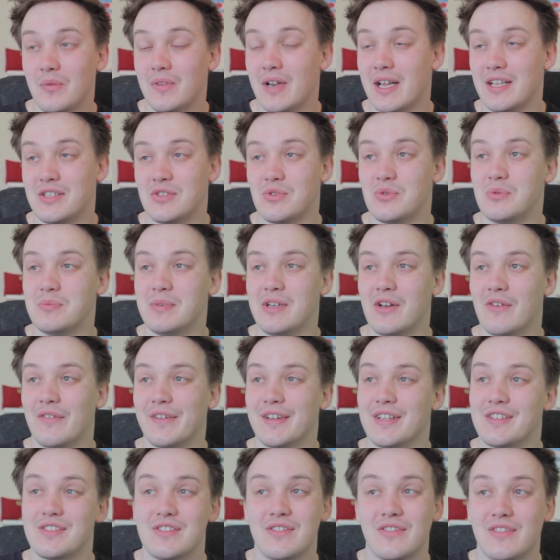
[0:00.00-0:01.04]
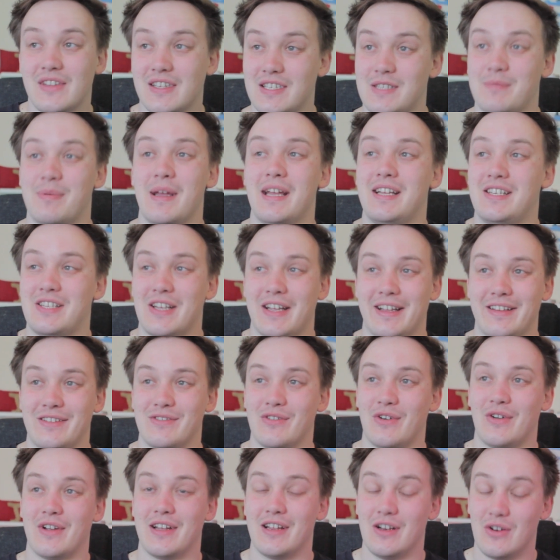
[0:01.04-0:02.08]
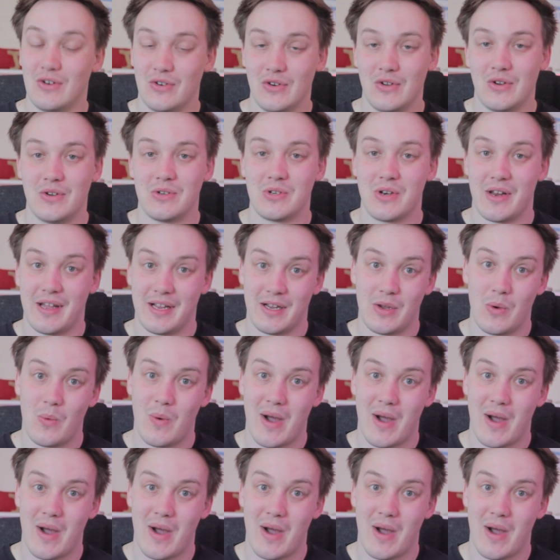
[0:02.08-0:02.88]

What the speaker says: Let's all be honest, the SpaceX rocket looks like a